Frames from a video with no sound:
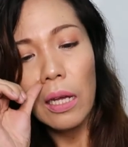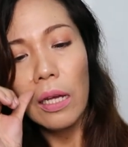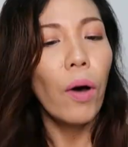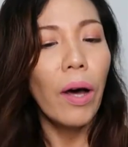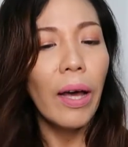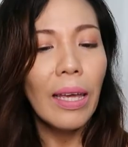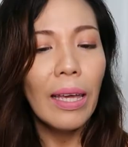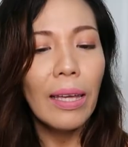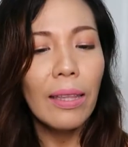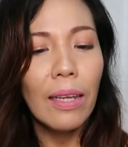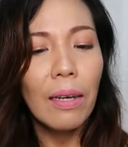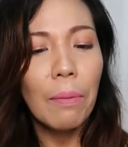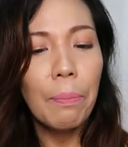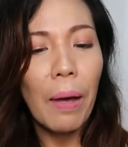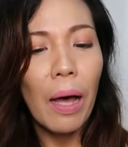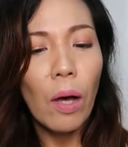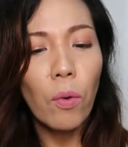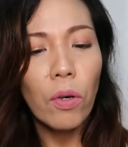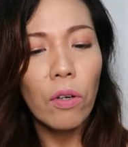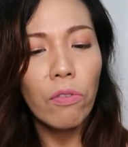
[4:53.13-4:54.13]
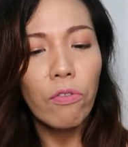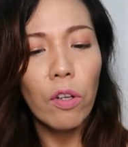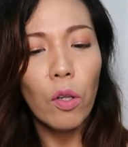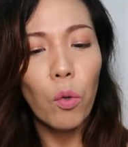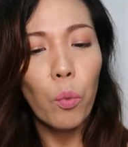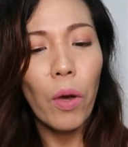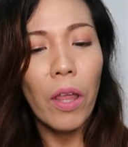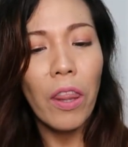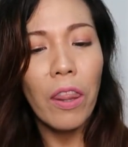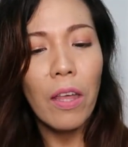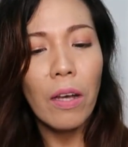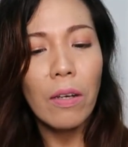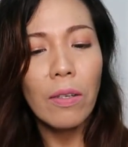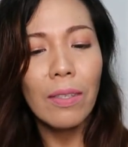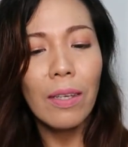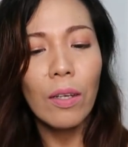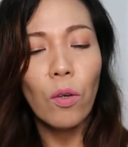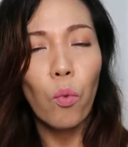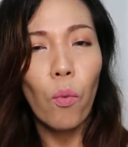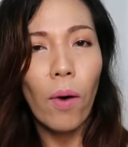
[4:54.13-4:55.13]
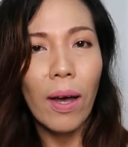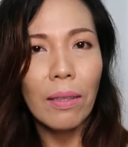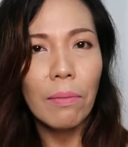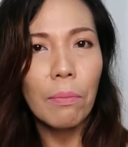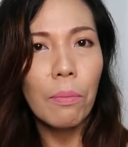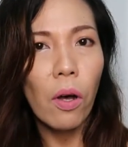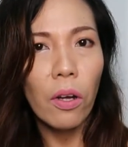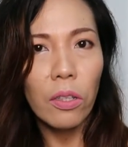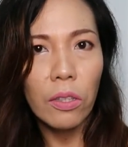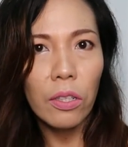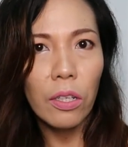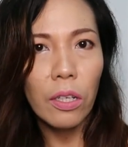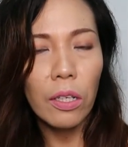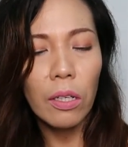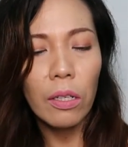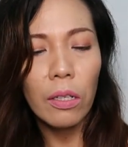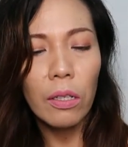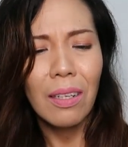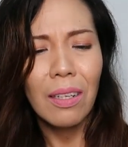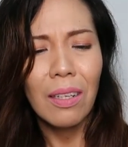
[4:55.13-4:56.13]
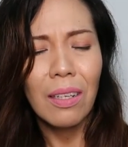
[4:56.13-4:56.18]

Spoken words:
quiet and powerful 1000 watt motor.